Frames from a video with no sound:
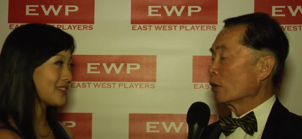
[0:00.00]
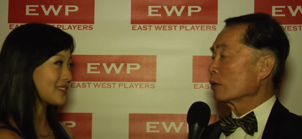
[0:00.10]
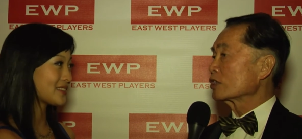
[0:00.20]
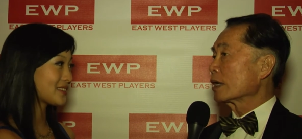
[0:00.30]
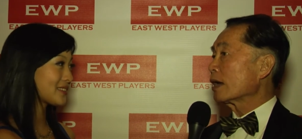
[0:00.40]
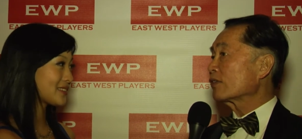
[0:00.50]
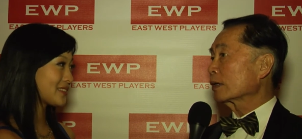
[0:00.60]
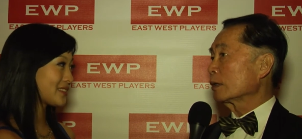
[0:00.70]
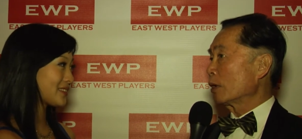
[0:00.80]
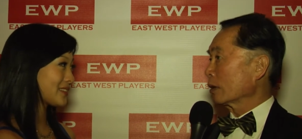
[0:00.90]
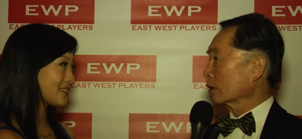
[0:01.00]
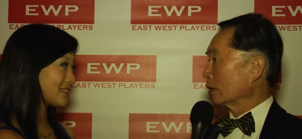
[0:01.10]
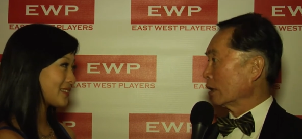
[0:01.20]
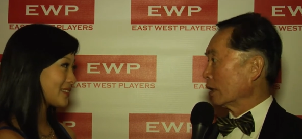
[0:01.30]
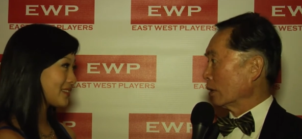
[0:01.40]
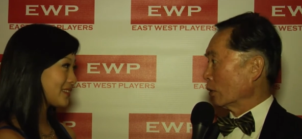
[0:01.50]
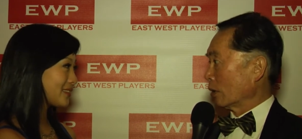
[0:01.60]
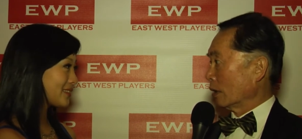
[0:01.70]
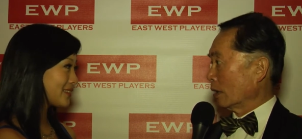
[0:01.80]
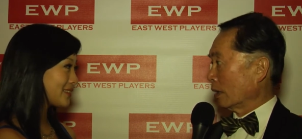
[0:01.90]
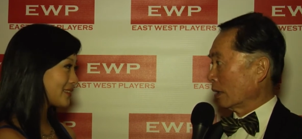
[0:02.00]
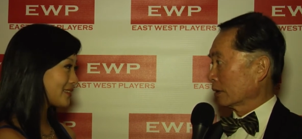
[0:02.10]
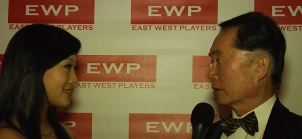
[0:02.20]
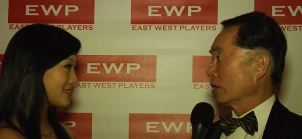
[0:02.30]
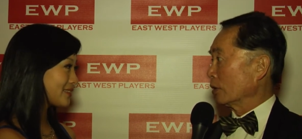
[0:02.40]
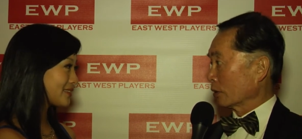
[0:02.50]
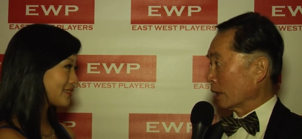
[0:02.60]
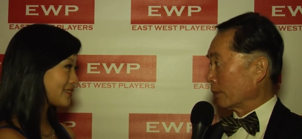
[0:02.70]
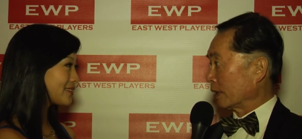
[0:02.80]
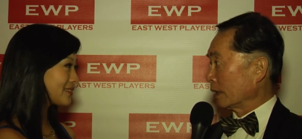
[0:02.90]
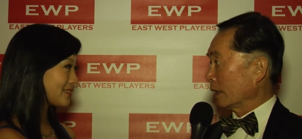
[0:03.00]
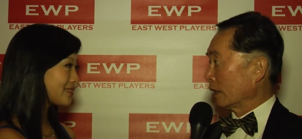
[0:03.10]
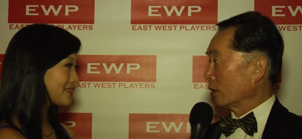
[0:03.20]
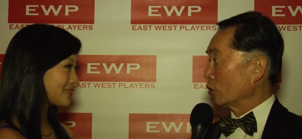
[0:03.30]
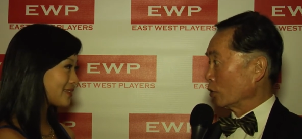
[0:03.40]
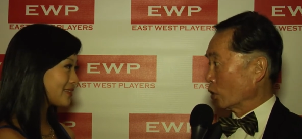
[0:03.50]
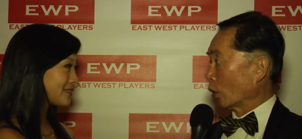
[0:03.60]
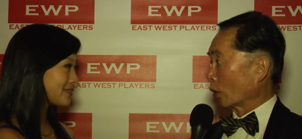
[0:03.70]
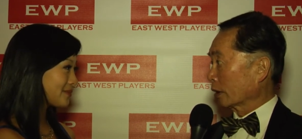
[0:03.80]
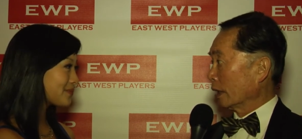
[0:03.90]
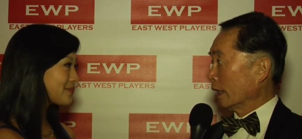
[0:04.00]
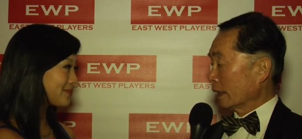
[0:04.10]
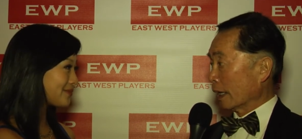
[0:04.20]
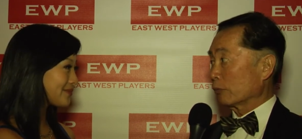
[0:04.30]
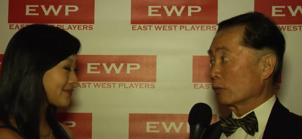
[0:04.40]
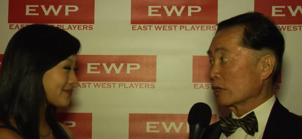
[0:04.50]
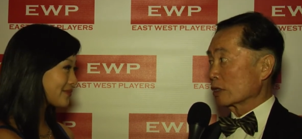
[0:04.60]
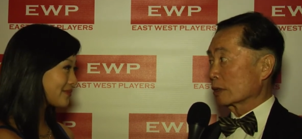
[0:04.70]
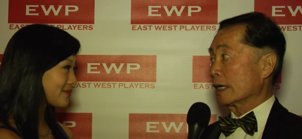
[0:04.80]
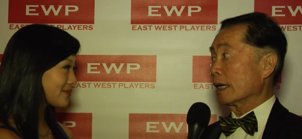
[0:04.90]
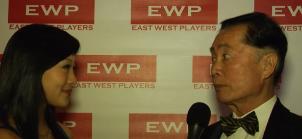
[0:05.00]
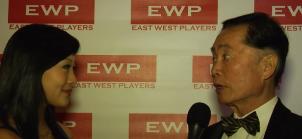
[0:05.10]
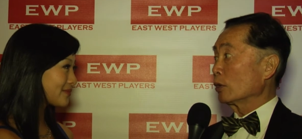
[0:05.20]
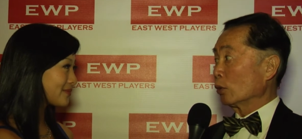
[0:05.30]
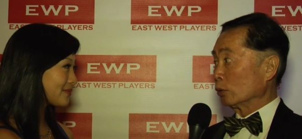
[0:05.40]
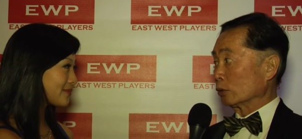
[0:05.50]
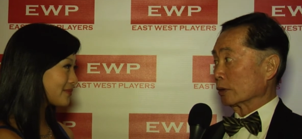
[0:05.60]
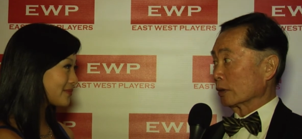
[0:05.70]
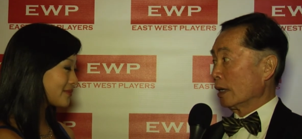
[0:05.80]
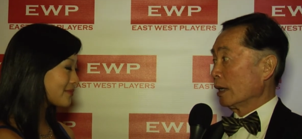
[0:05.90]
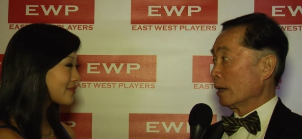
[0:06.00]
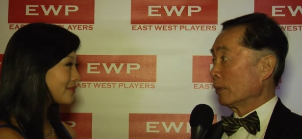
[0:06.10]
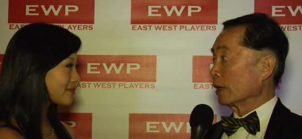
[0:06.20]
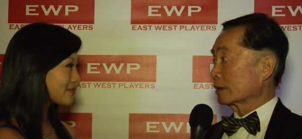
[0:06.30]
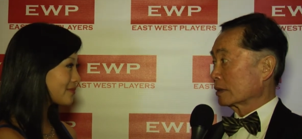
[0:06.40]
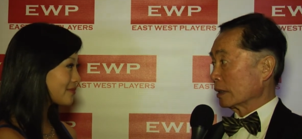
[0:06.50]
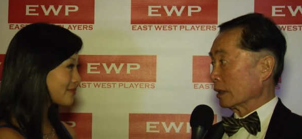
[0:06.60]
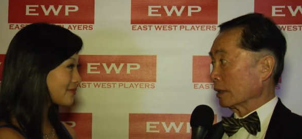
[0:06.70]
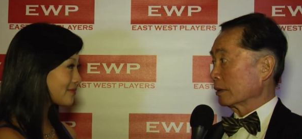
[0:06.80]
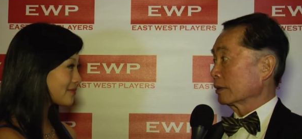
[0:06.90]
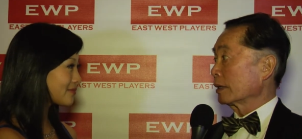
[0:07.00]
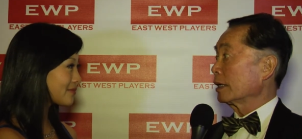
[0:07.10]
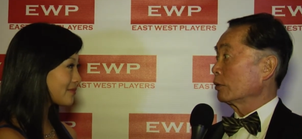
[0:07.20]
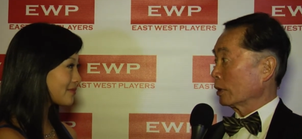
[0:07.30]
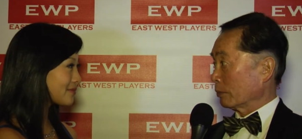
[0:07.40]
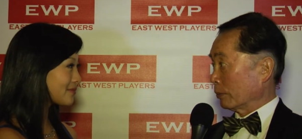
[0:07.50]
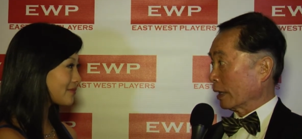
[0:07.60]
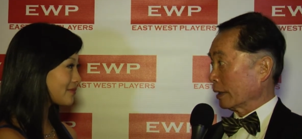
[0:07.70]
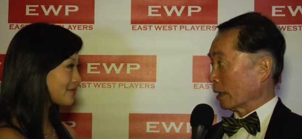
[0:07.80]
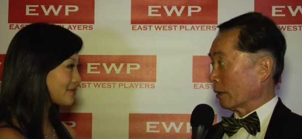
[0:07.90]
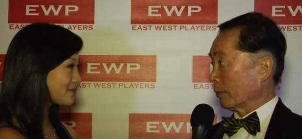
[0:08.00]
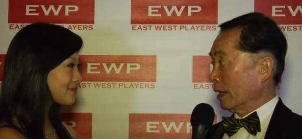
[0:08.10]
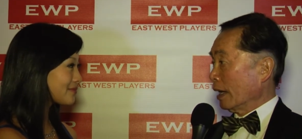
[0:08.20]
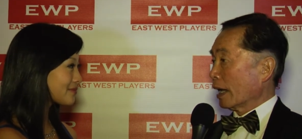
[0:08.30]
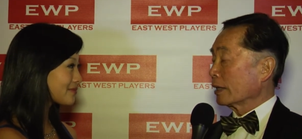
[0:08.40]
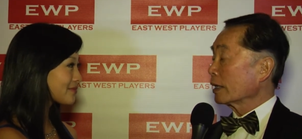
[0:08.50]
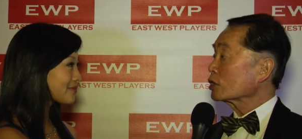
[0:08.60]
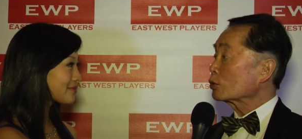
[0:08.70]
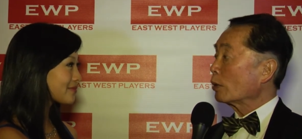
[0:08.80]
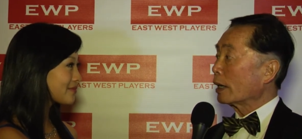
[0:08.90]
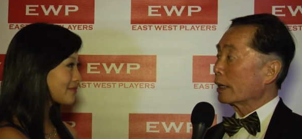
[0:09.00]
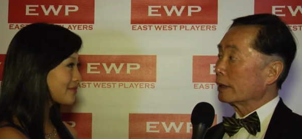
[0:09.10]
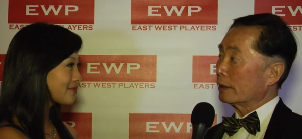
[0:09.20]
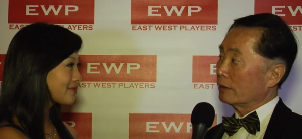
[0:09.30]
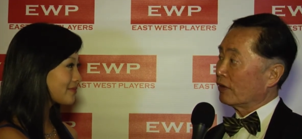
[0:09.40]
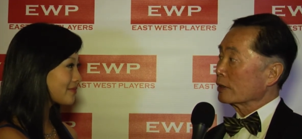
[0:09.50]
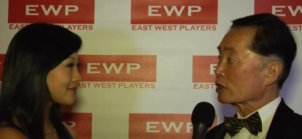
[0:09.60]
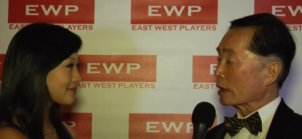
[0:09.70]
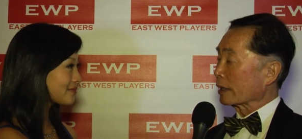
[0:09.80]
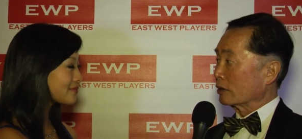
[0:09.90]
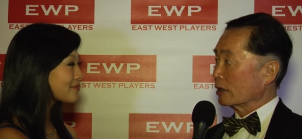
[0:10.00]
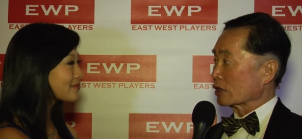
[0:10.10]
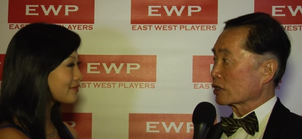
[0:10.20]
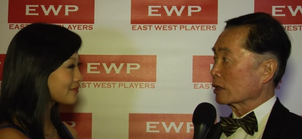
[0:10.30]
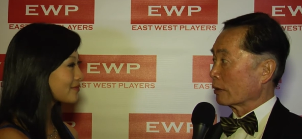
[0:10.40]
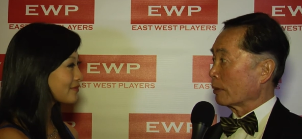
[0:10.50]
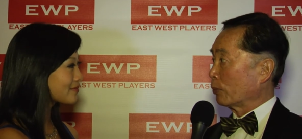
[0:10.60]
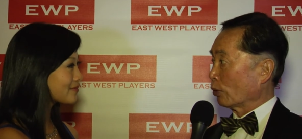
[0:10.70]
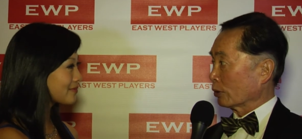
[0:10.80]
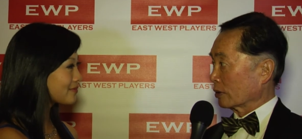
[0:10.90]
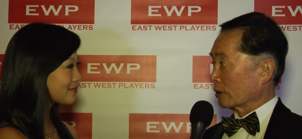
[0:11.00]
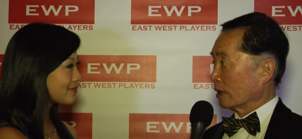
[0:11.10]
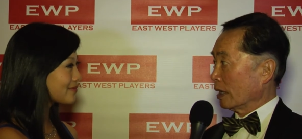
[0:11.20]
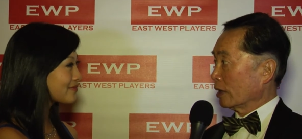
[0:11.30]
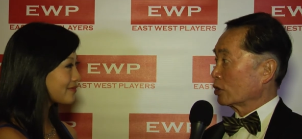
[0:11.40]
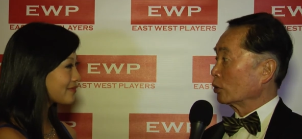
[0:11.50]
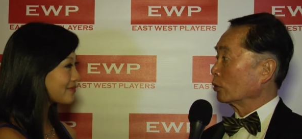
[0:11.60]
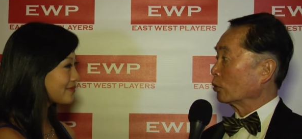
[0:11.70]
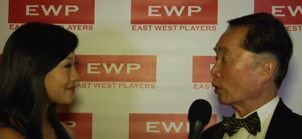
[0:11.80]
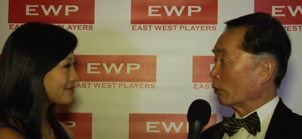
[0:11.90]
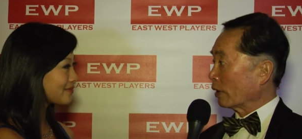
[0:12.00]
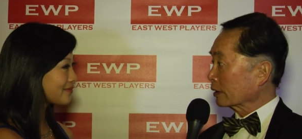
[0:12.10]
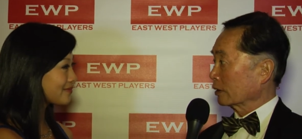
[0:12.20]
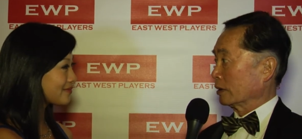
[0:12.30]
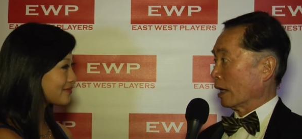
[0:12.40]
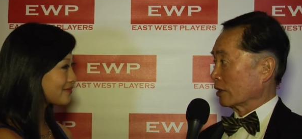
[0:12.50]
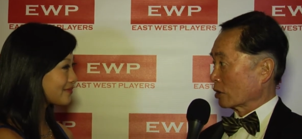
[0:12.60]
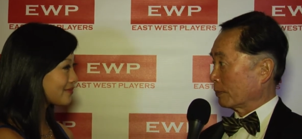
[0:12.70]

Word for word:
Speaker 1: There was an African-American uh, uh, theater company in New York that was a tad bit older, but uh, they went belly up. And that's why events like this are important, to uh, recognize the